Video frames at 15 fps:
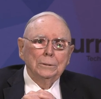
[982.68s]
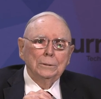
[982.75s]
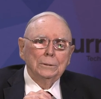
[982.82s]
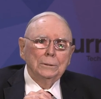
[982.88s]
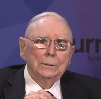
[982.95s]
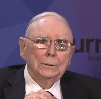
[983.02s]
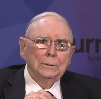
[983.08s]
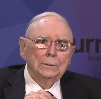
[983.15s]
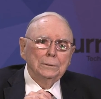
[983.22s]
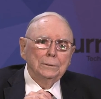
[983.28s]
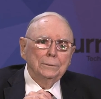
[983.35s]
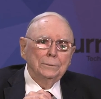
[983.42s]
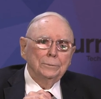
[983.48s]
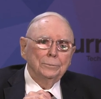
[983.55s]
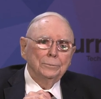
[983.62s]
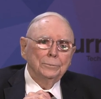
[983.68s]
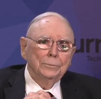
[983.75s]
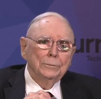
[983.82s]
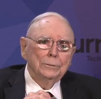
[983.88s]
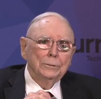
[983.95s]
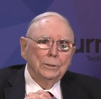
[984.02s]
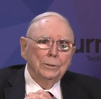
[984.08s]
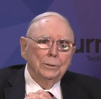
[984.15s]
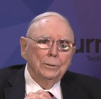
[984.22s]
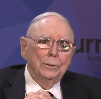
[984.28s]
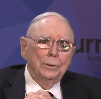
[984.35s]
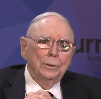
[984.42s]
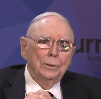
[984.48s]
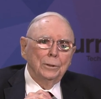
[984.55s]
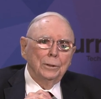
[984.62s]

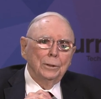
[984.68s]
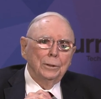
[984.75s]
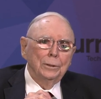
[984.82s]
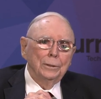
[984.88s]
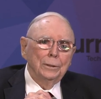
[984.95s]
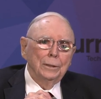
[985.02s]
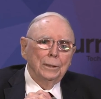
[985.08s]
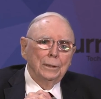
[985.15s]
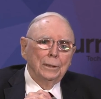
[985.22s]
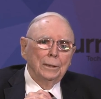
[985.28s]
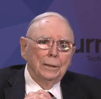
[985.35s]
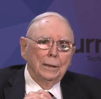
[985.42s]
(no one is talking)